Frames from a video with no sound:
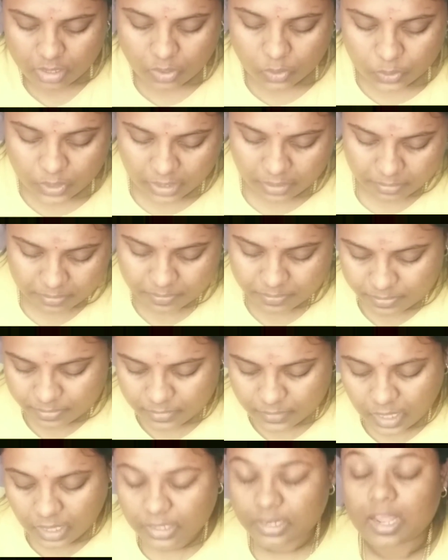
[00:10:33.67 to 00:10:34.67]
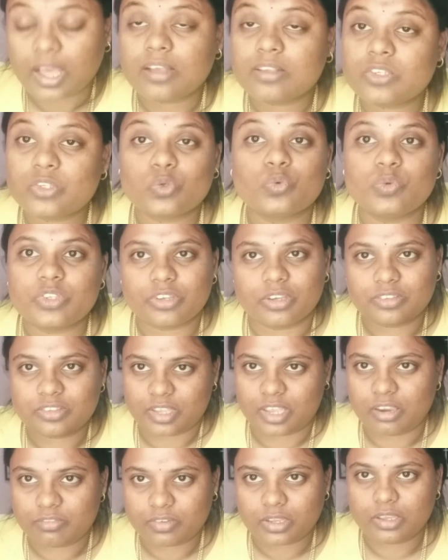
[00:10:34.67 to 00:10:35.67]
Okay, the last 2 which I
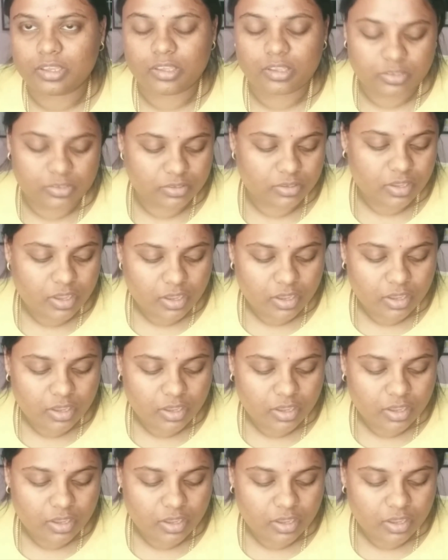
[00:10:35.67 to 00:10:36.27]
saved is